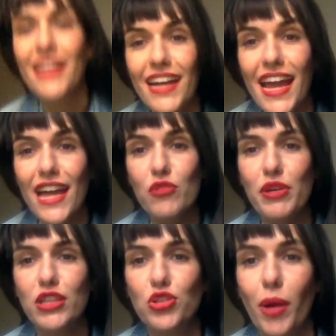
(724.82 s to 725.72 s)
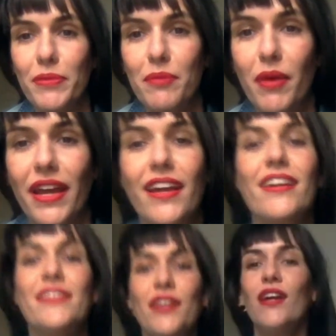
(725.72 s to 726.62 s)
And we drop the
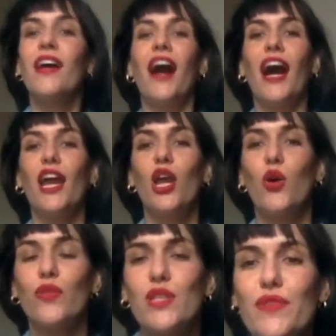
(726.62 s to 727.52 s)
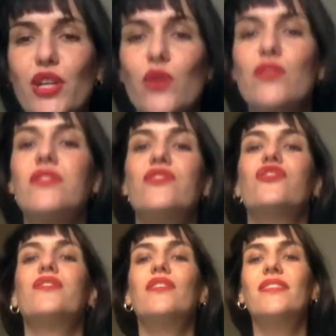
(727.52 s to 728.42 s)
mic. I know this video is
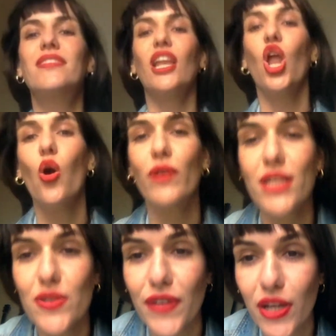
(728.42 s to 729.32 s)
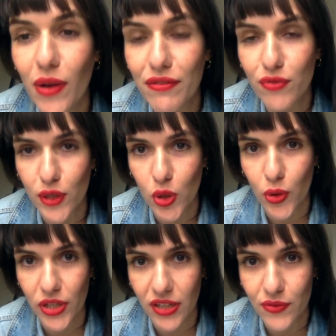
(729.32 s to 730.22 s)
the longest video I've
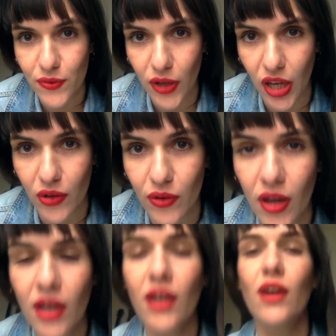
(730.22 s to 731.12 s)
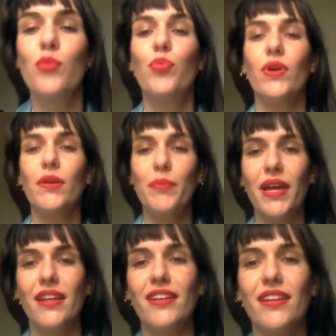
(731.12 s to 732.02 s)
recorded for you, but
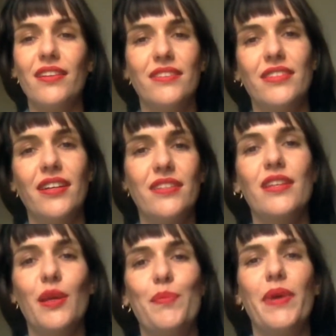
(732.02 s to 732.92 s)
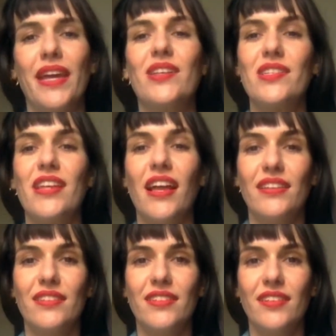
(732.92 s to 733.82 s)
man, doesn't it make
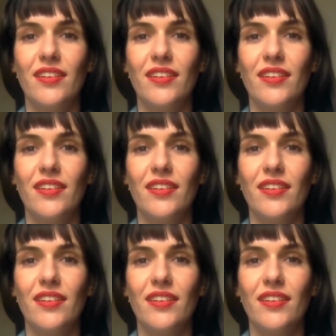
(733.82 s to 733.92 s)
sense?